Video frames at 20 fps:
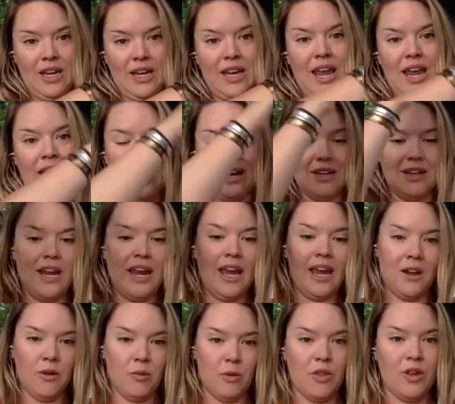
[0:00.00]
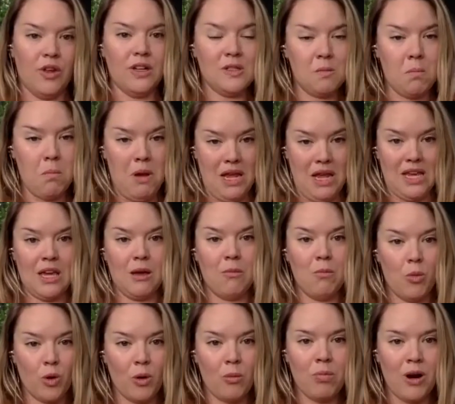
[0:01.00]
hand in hand with us making
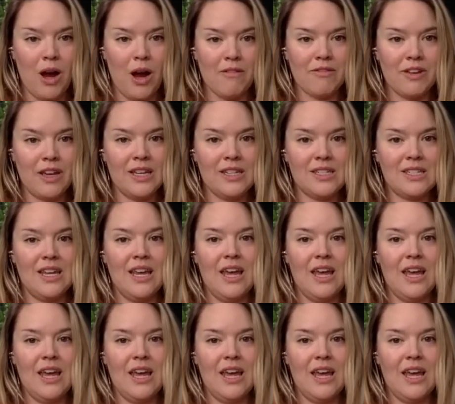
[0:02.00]
more profit.